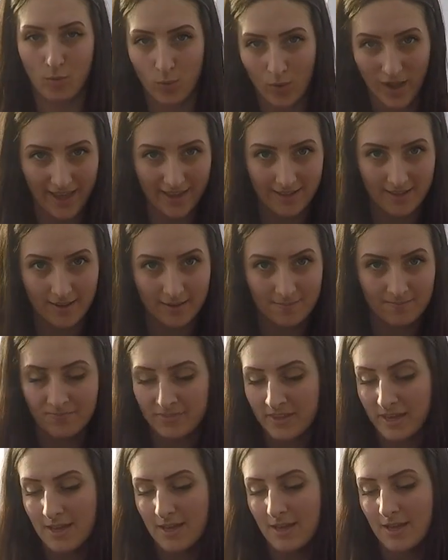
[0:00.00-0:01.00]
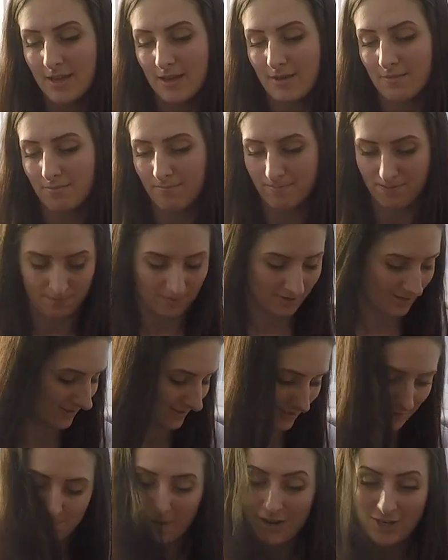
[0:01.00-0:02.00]
a wig.
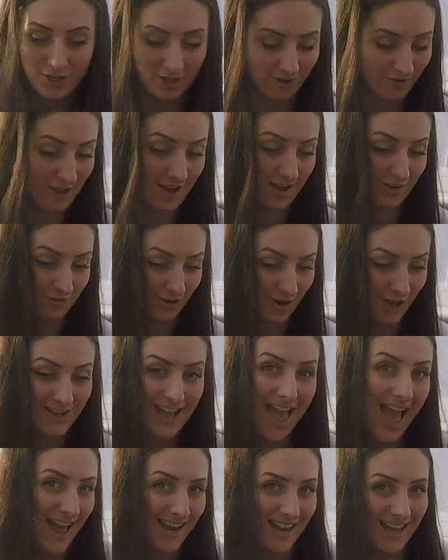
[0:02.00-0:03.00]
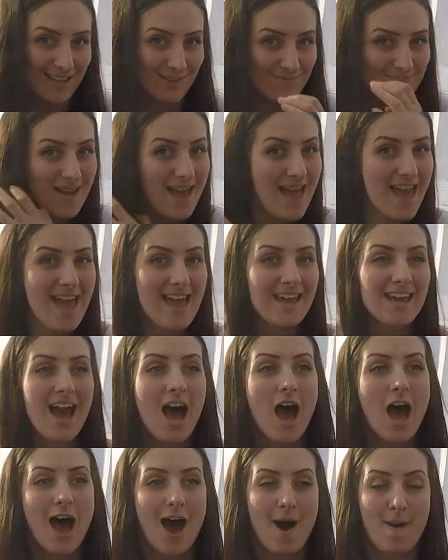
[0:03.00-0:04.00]
Especially if you have long hair like me.
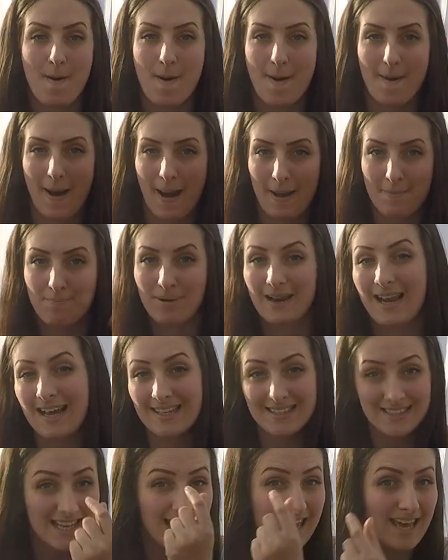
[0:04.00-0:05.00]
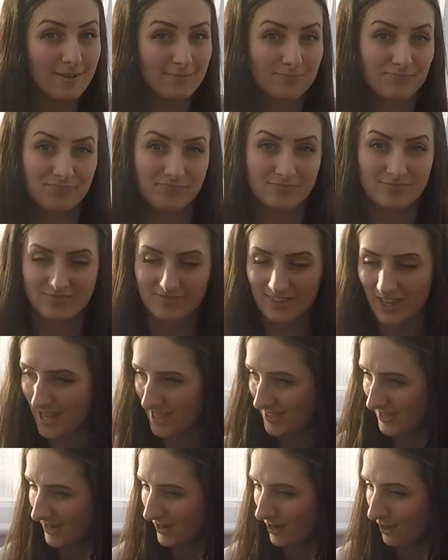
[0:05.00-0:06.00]
I plait it
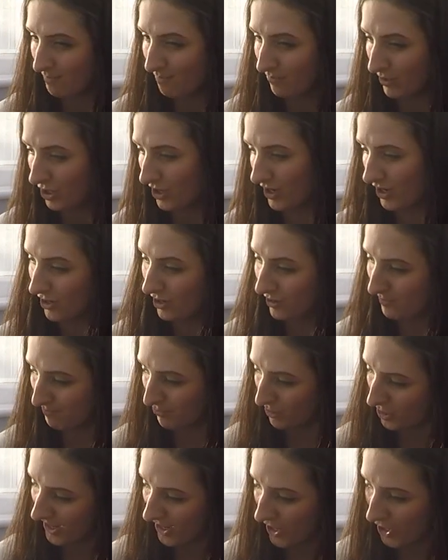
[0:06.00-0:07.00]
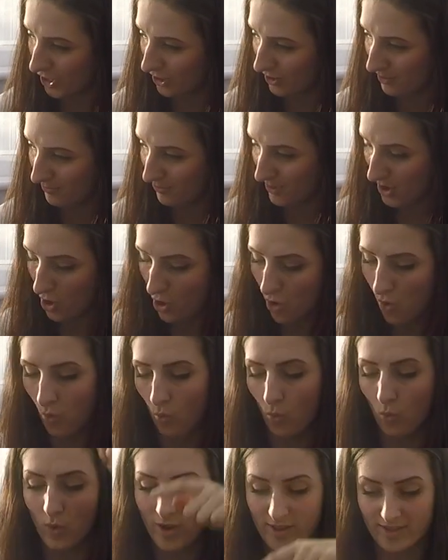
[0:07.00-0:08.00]
and then I put it up
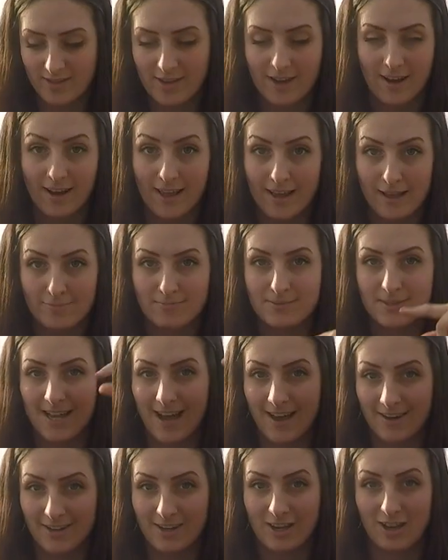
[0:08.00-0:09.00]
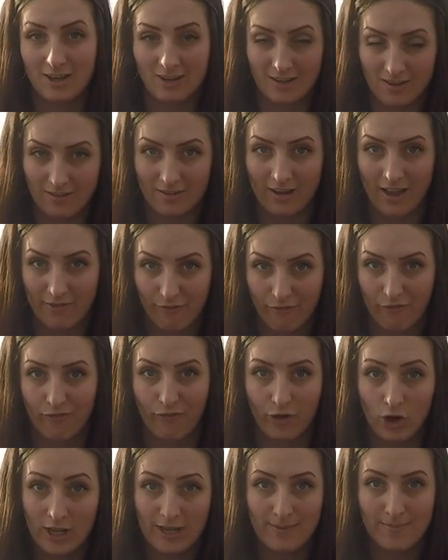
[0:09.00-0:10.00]
with clips and, like,
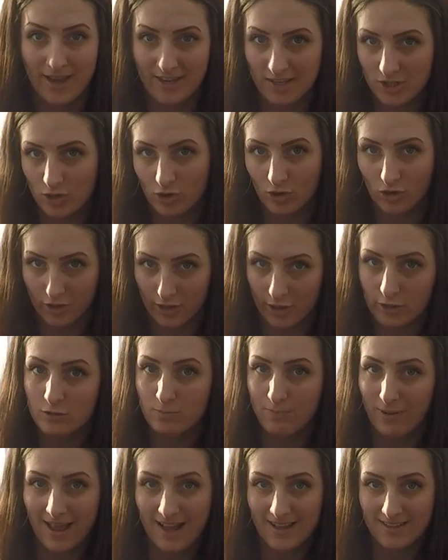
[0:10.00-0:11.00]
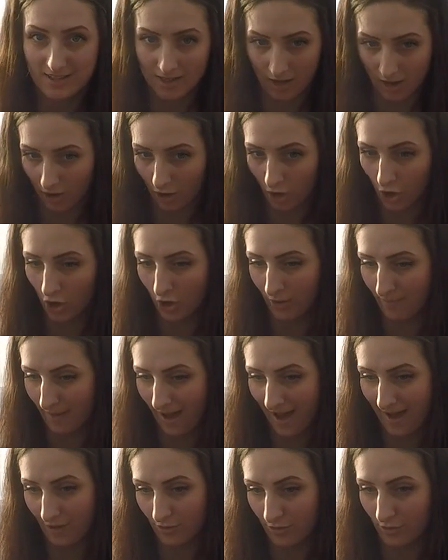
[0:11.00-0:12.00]
fully make sure those plaits are up
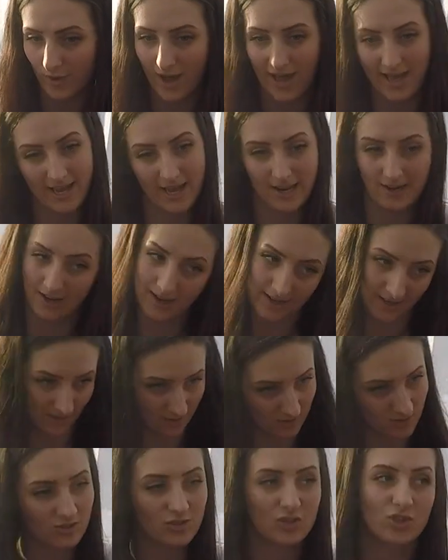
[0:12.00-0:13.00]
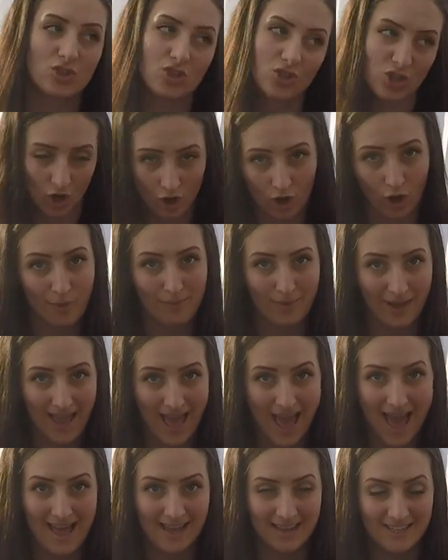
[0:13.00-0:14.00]
out the way and, like, stuck on my
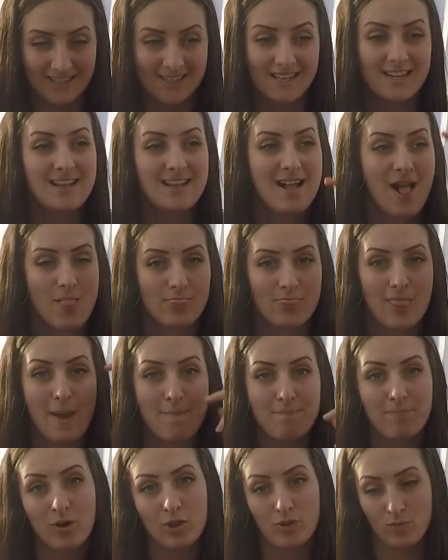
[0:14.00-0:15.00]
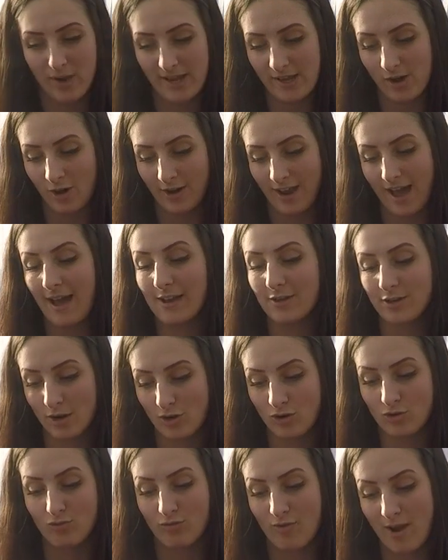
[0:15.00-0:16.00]
head. Then put the wig on and
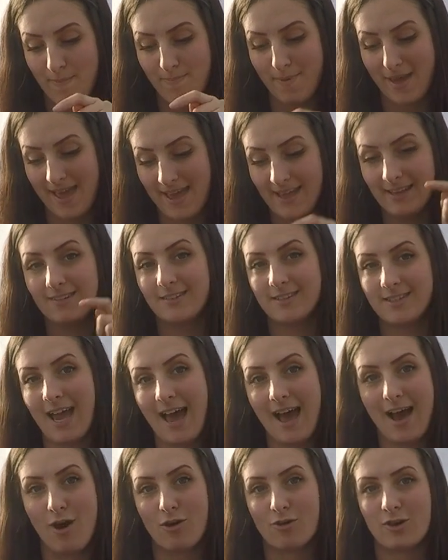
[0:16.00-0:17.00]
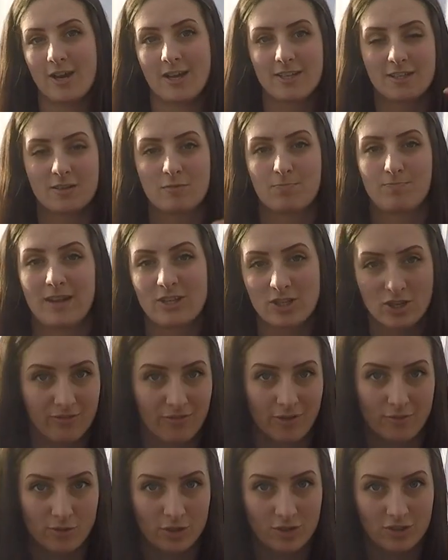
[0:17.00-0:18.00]
grip it down, especially if
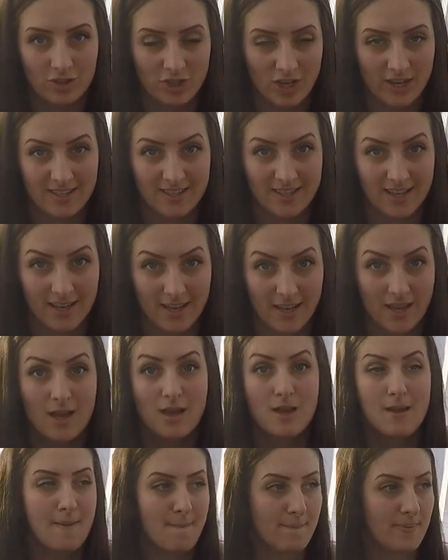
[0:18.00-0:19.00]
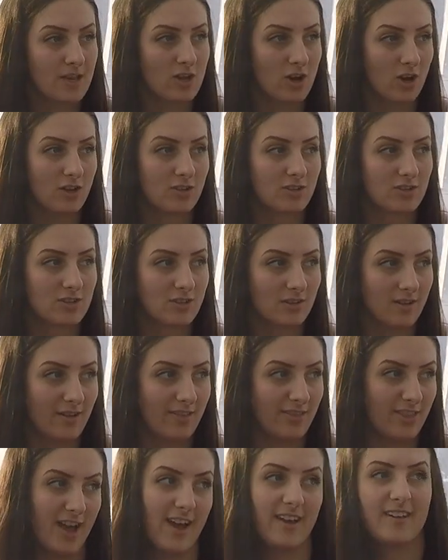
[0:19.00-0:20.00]
I'm doing Jessie, because
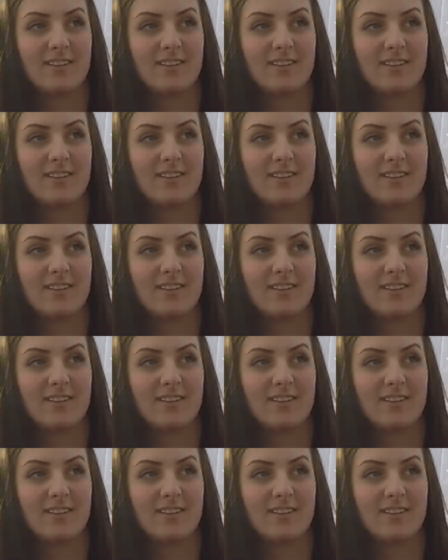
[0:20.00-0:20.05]
that